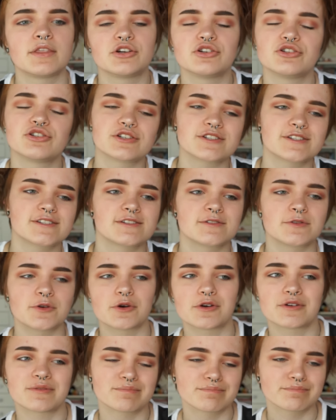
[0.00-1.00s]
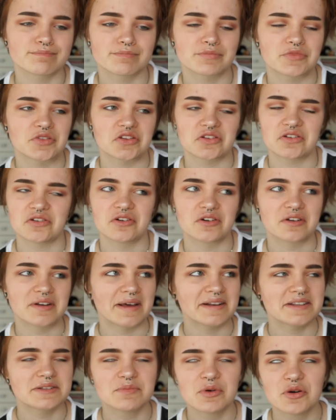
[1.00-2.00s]
They're just not
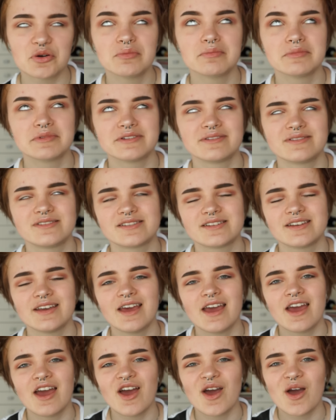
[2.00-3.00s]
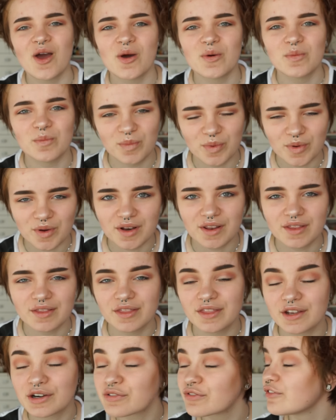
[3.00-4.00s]
on at the moment. But
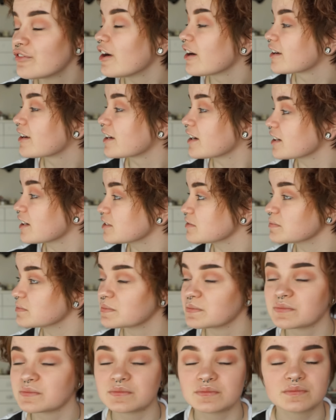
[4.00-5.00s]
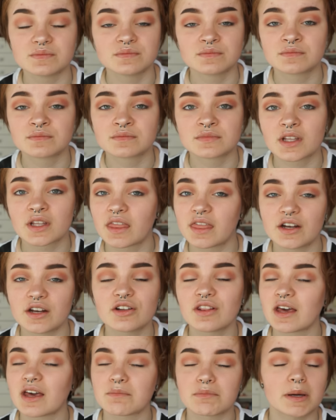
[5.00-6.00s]
they're fucking...
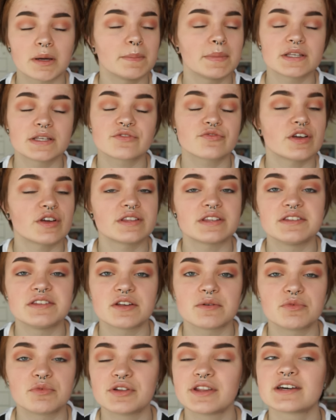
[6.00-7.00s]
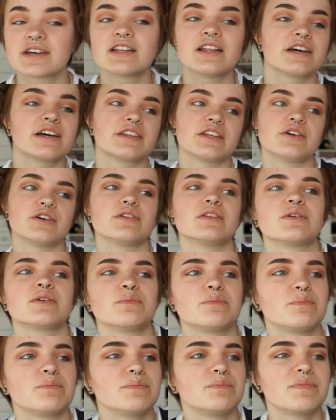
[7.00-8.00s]
they're like my best friends in summer. They're like the
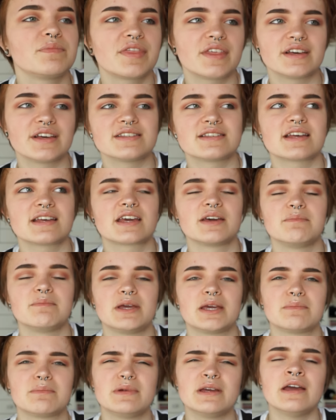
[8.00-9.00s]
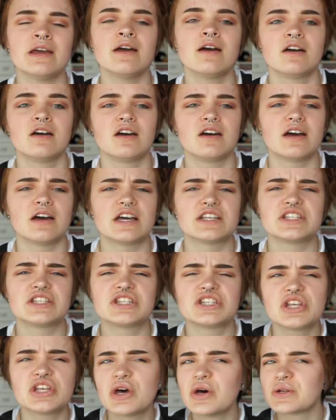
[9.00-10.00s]
only things that can make me a
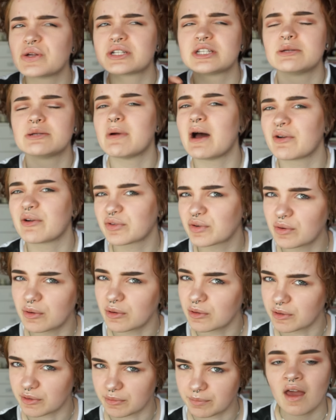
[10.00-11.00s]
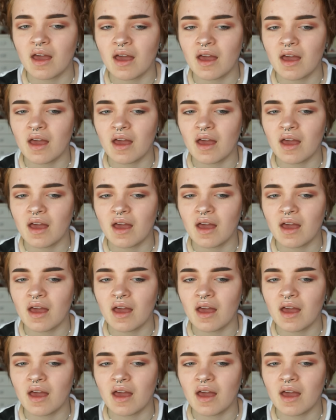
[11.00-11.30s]
certain amount colder.